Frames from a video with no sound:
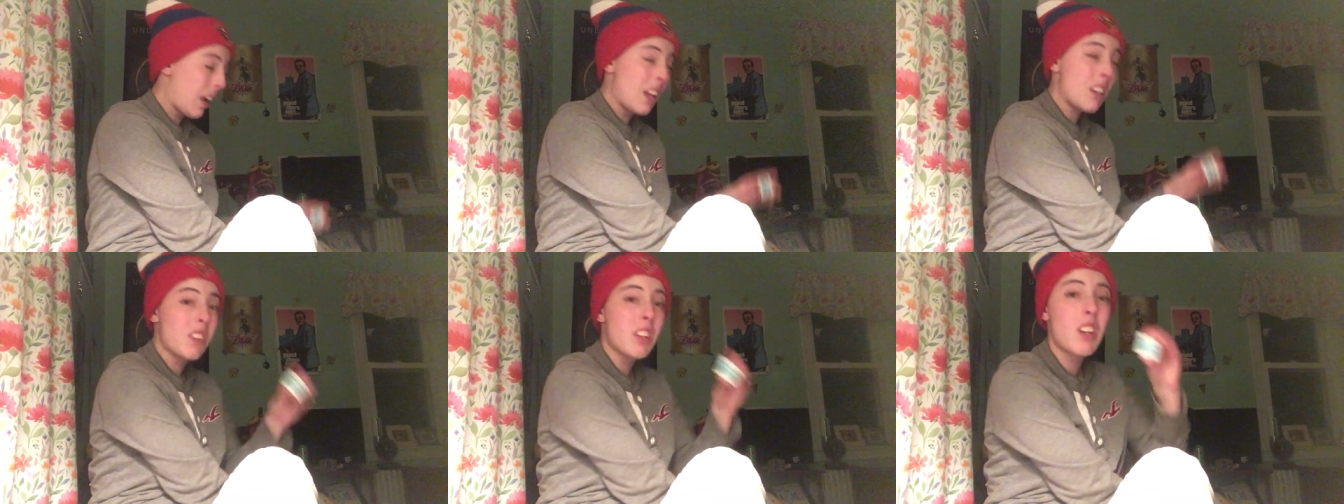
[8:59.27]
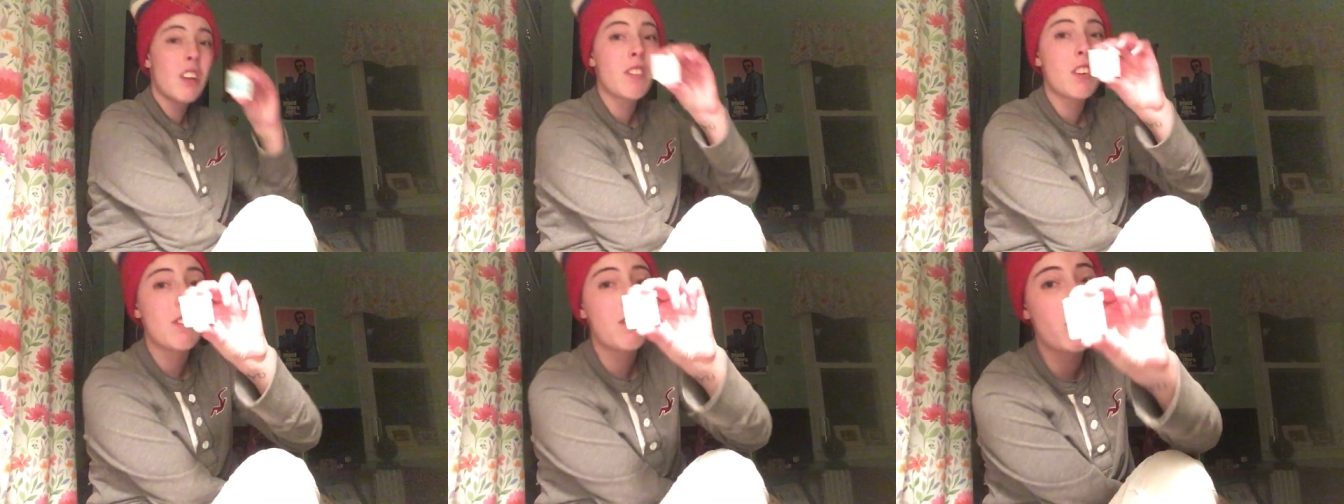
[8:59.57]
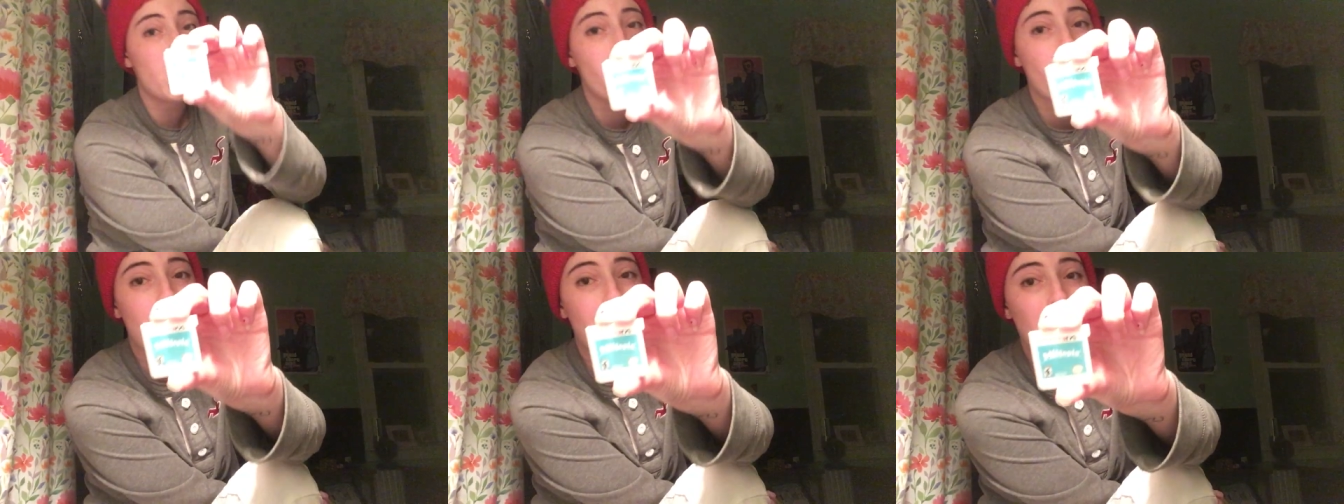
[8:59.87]
but I did a
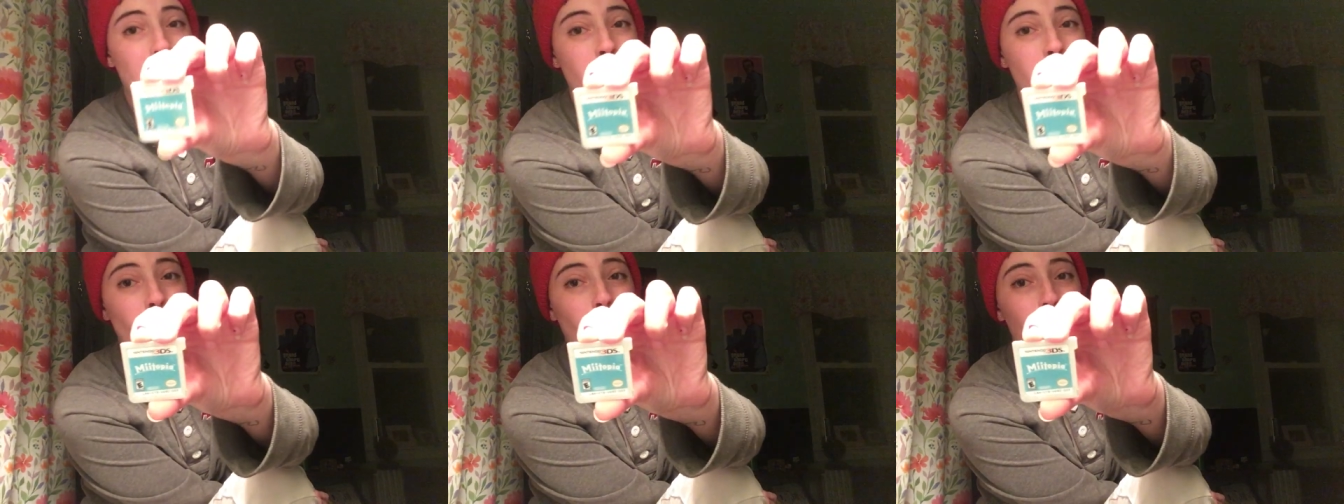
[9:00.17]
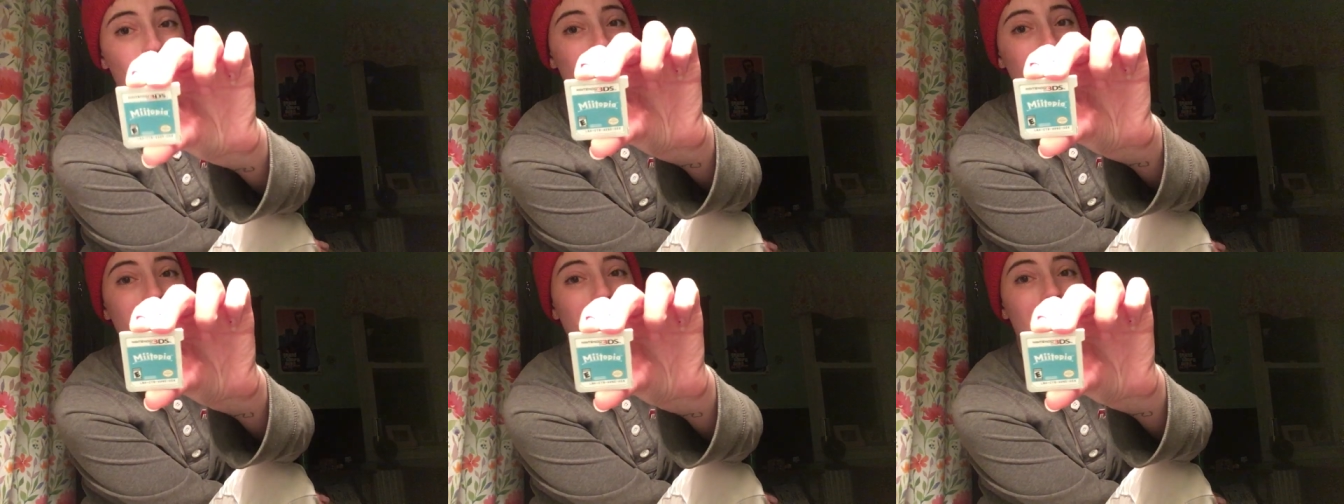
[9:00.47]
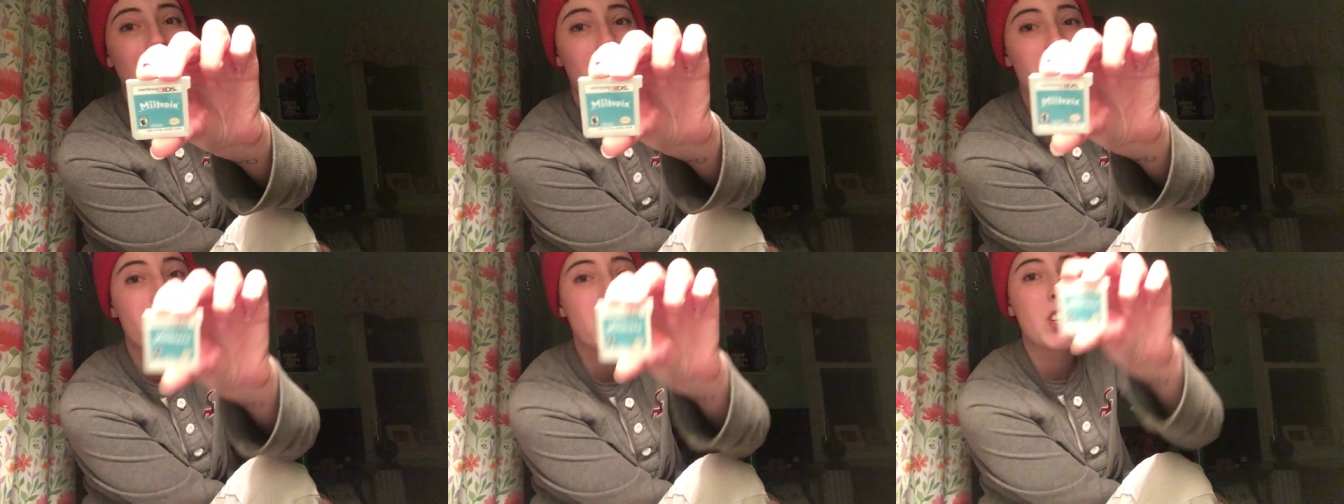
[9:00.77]
review of
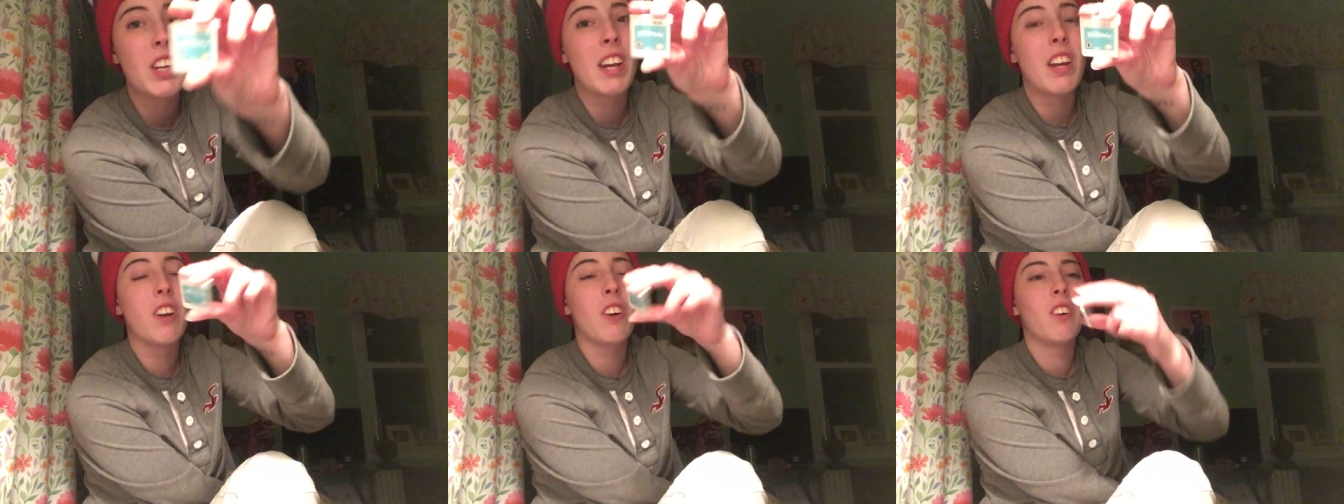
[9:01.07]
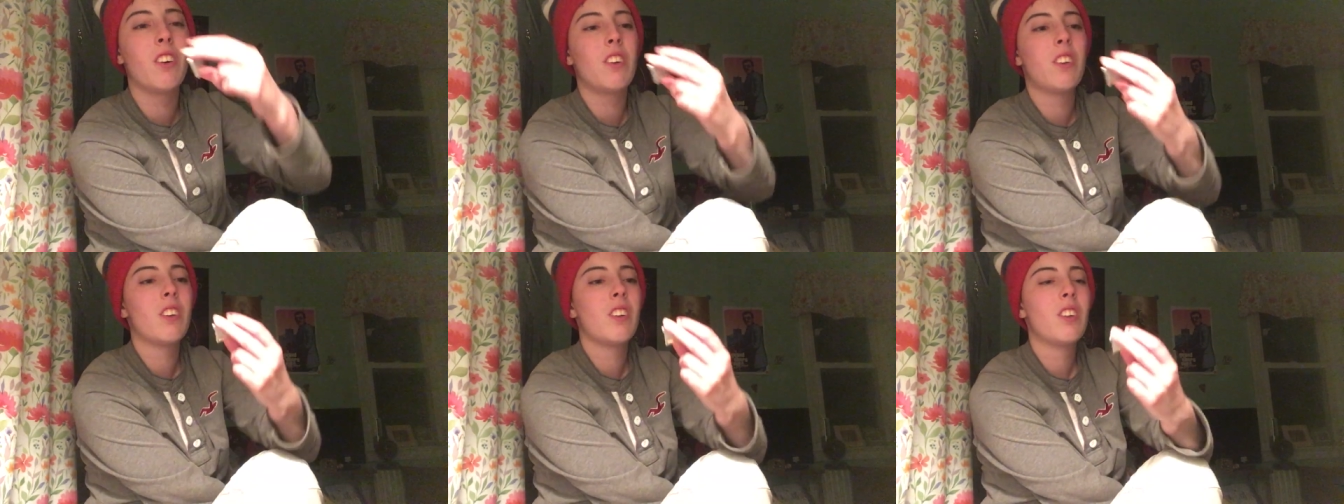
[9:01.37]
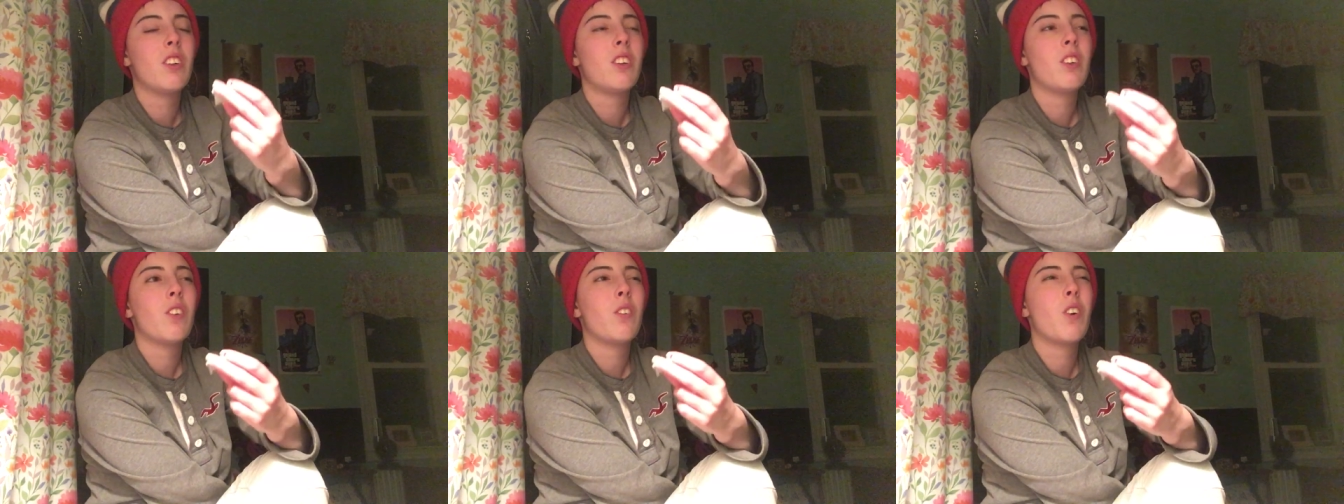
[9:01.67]
Miitopia on this channel.
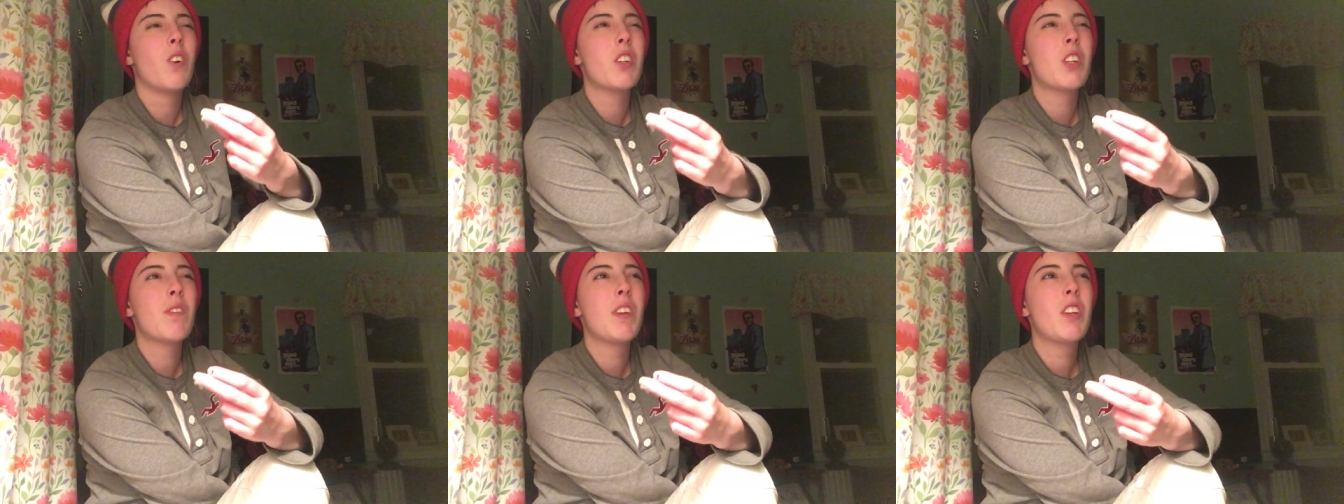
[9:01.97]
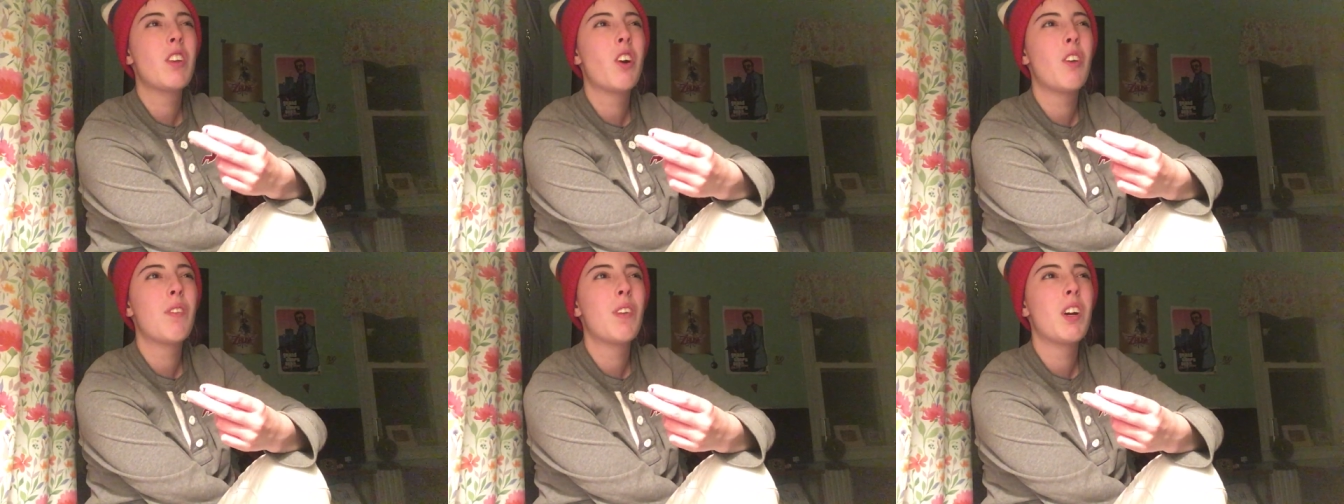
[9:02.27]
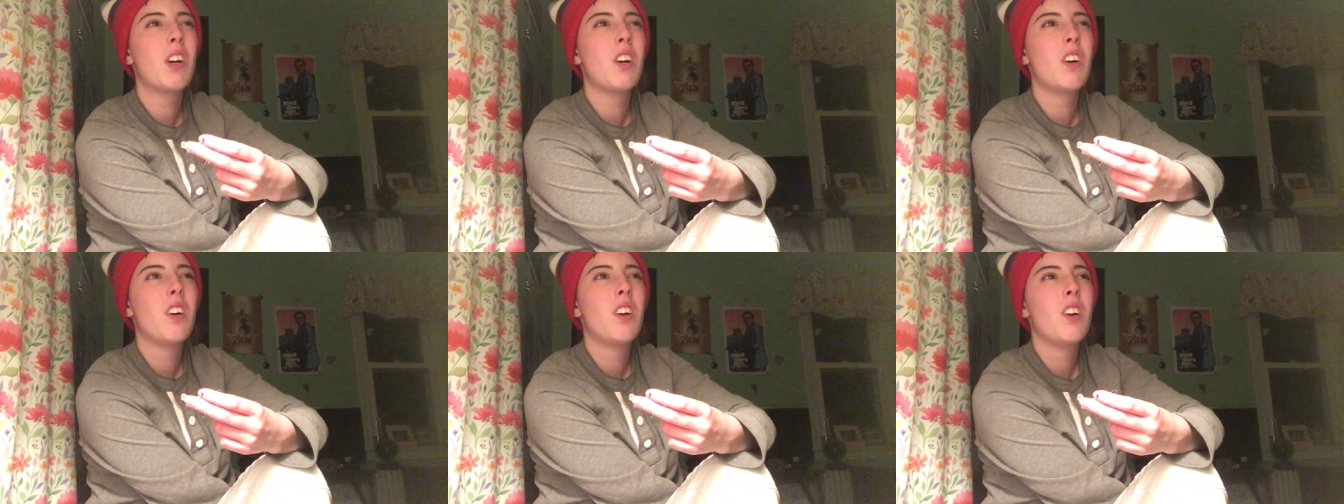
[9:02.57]
Was it
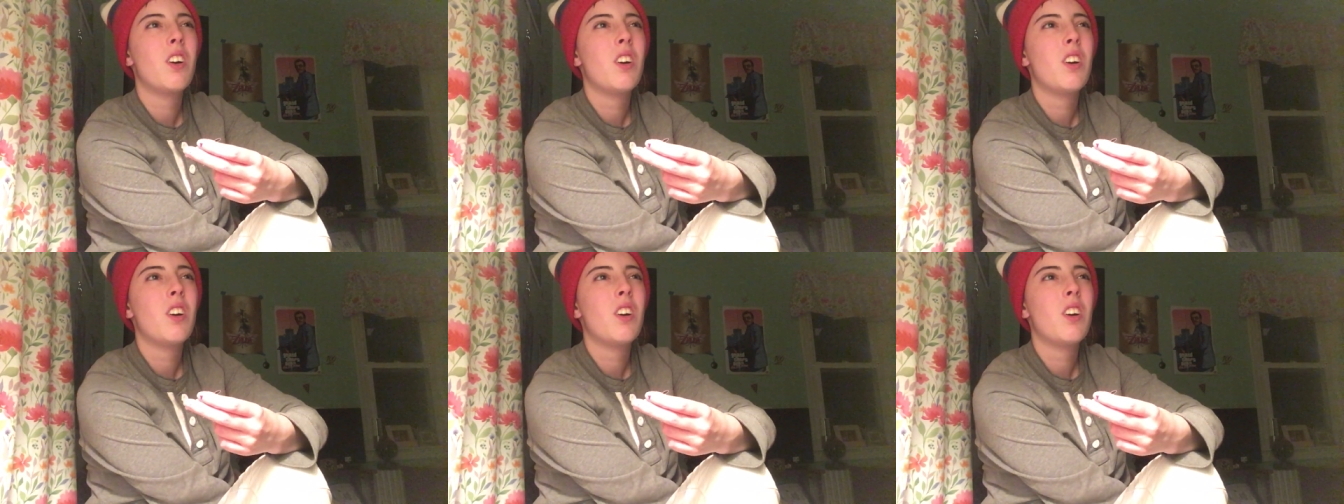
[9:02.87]
Miitopia?